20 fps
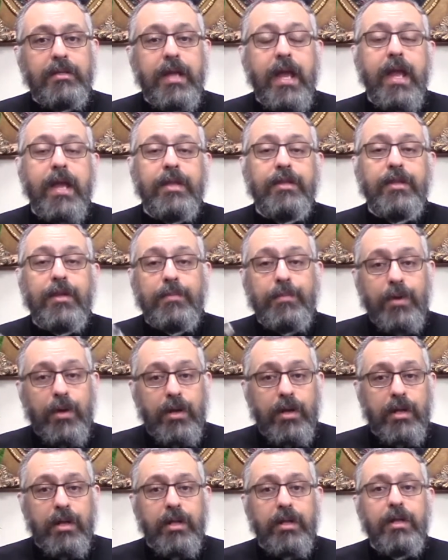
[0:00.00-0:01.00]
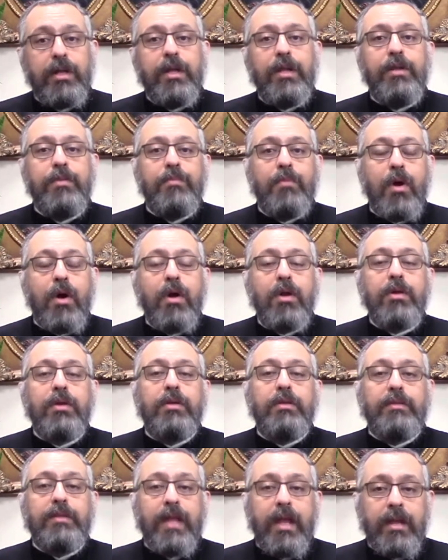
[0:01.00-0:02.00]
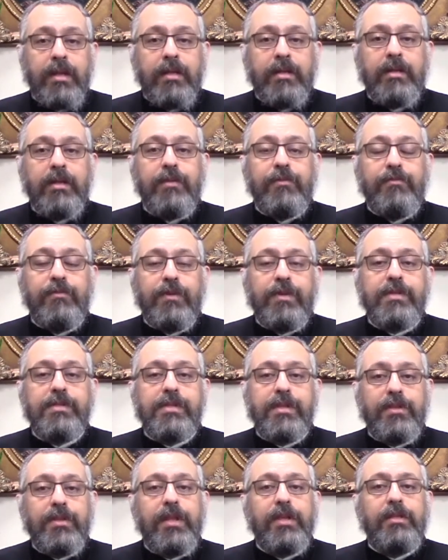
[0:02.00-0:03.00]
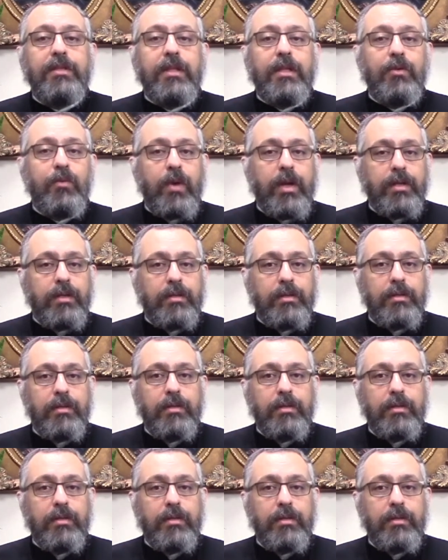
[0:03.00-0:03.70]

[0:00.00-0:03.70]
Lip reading: and a parallel in Mark 10 verse 31.